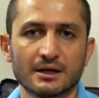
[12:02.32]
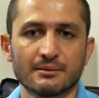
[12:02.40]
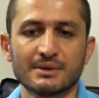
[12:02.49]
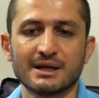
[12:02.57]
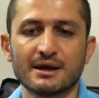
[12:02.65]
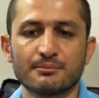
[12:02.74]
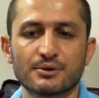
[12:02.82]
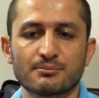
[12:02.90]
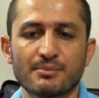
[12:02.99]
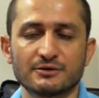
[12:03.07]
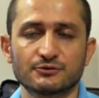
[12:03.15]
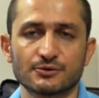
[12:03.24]
milliampere
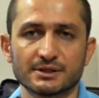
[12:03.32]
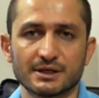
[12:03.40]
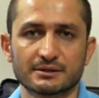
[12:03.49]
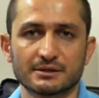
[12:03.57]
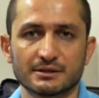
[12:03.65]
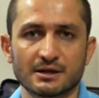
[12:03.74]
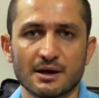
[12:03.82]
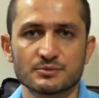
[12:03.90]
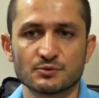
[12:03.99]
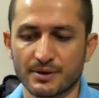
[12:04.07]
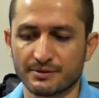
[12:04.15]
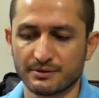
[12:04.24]
battery that it comes
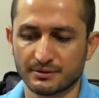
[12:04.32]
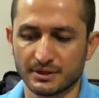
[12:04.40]
with,